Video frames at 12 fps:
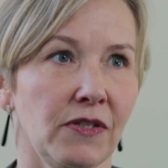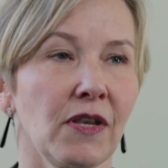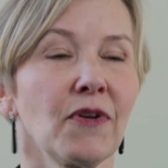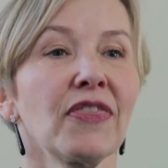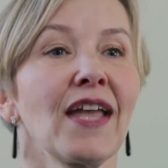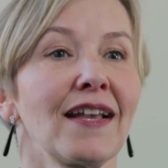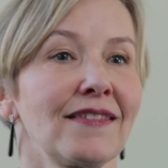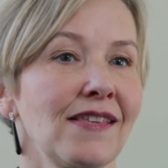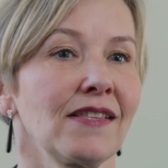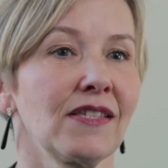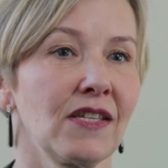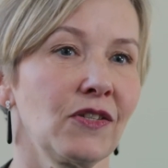So in that
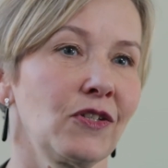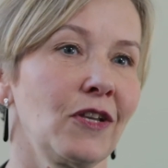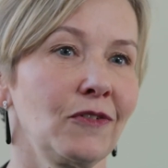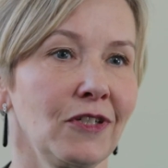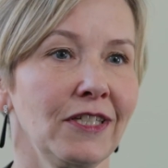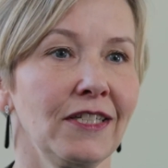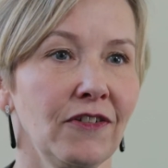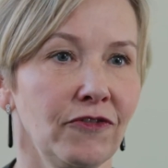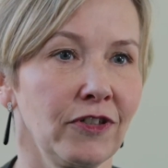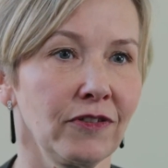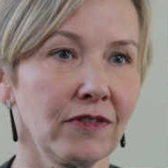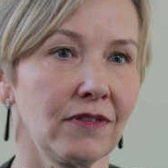sense, it's totally
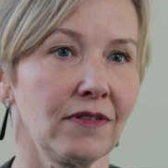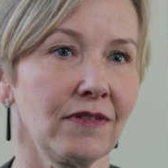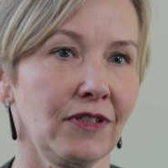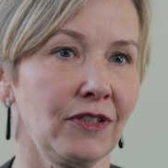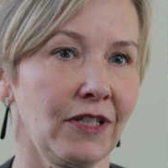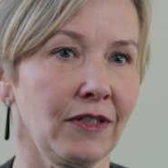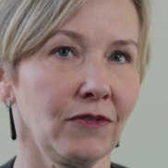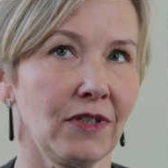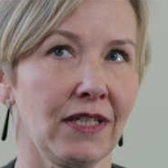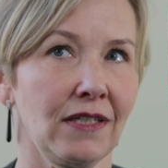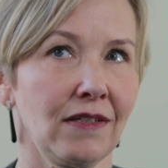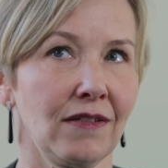different, you know,
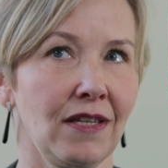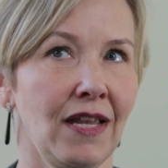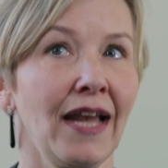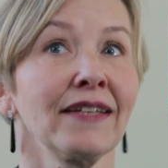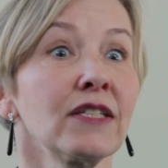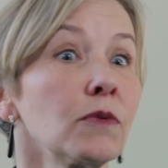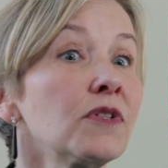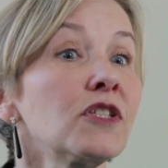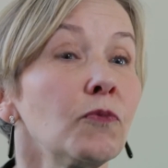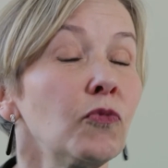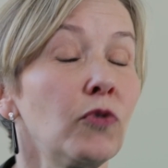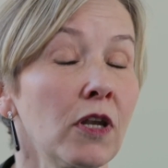it was
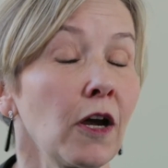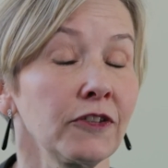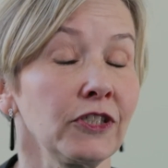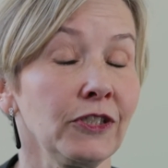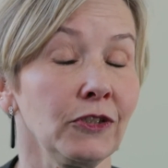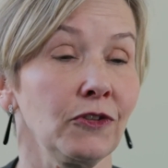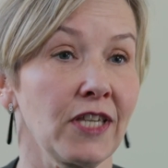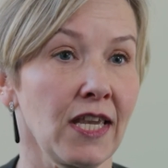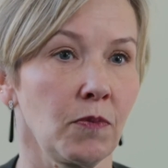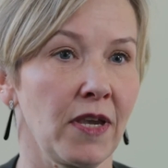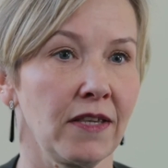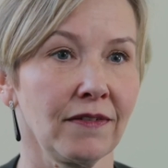largely
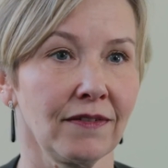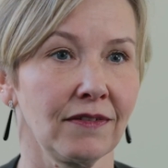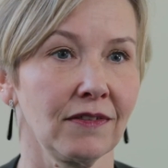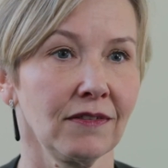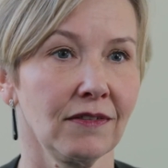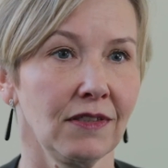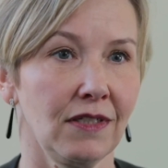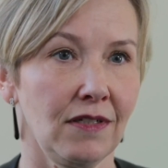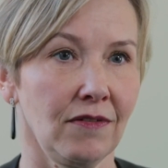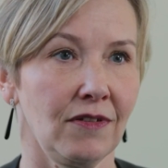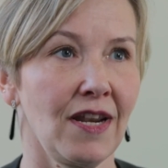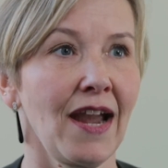UK based.
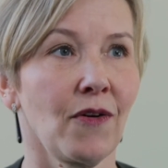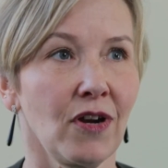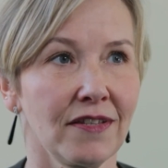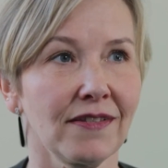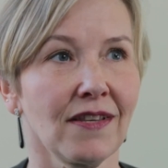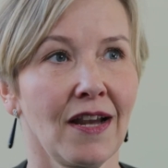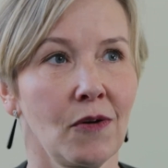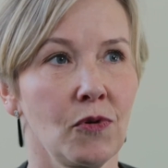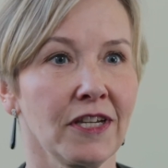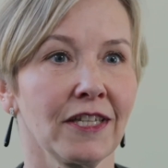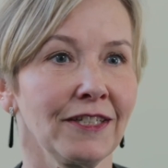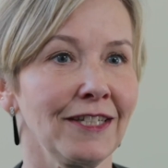Now I'd say I
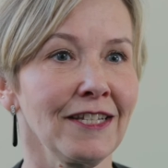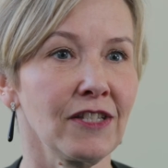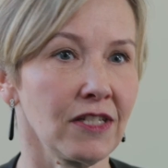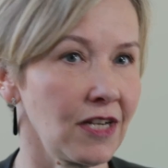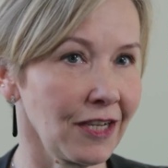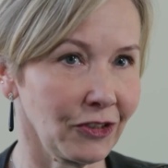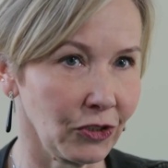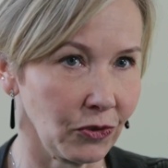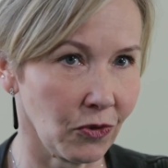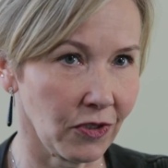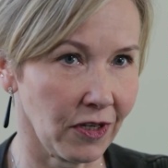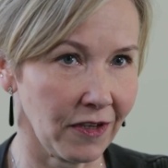work in an
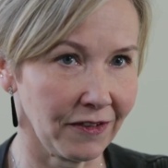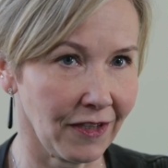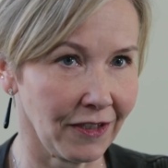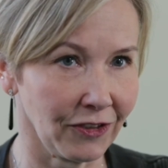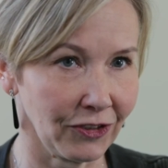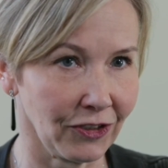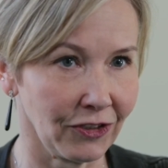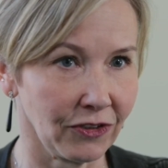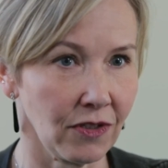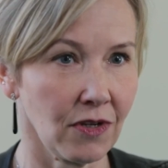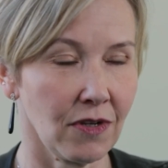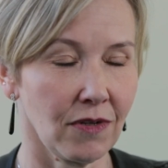international
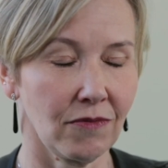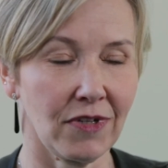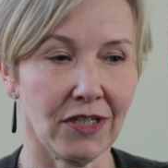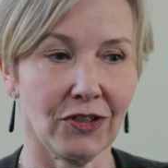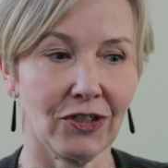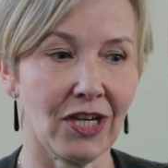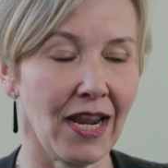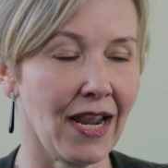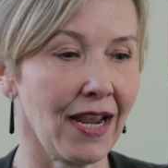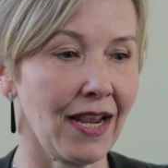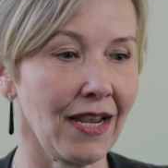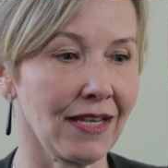organisation which
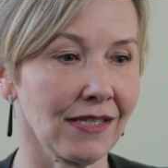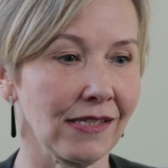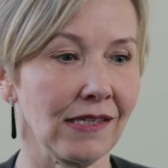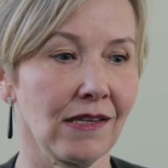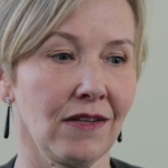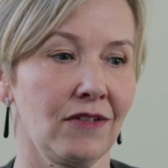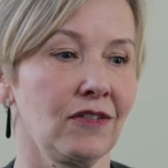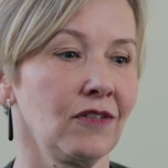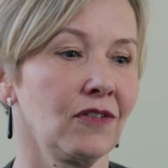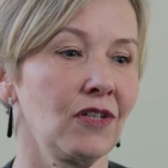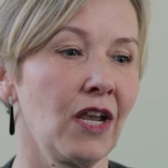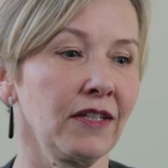has
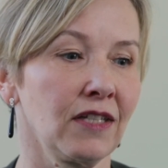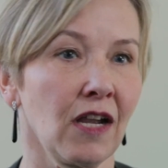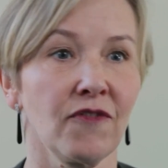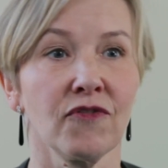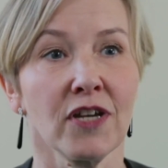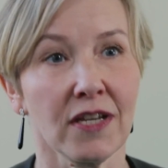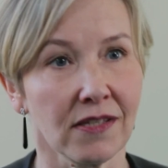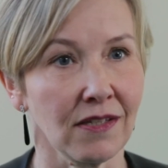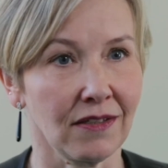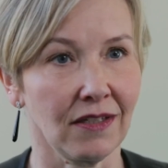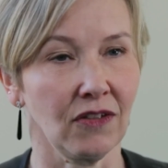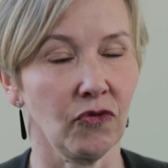a
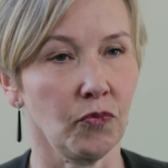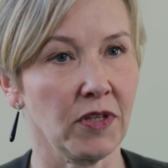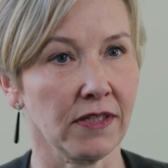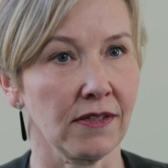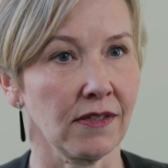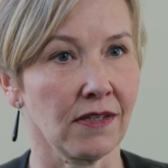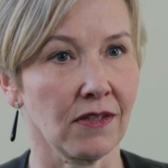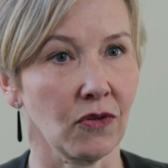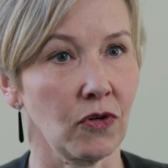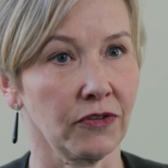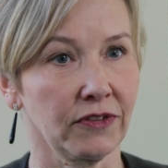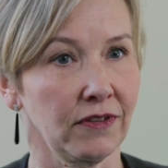diversity of businesses
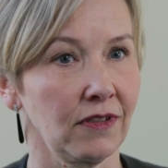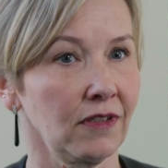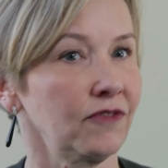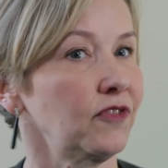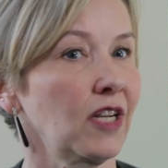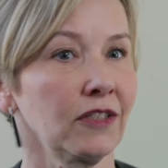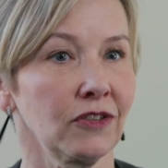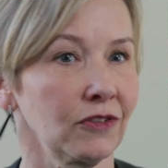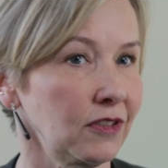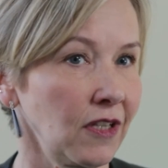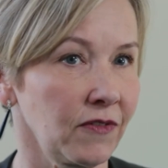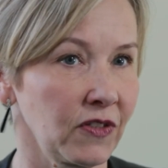across the financial
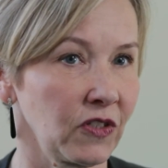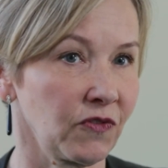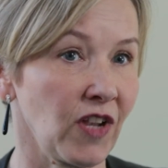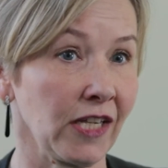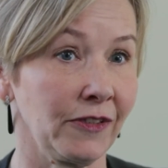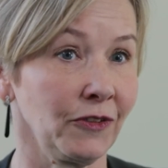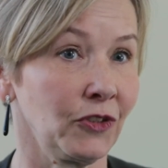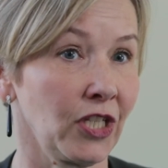services value